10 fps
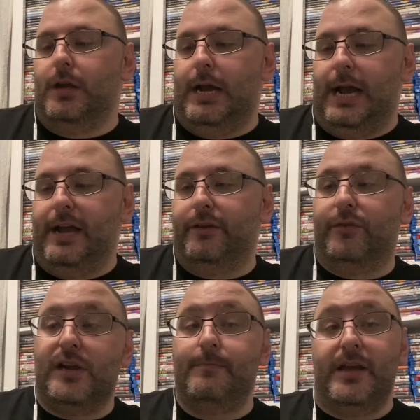I highly
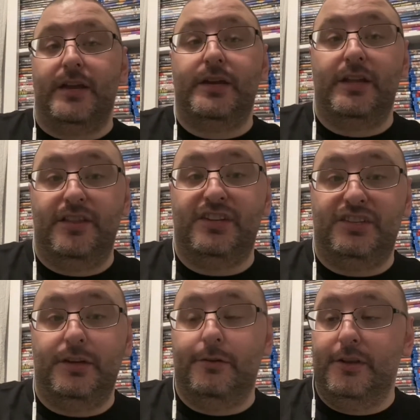recommend this
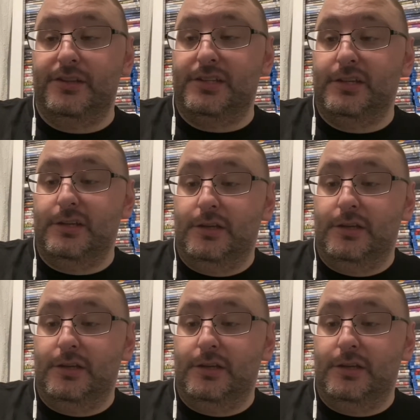series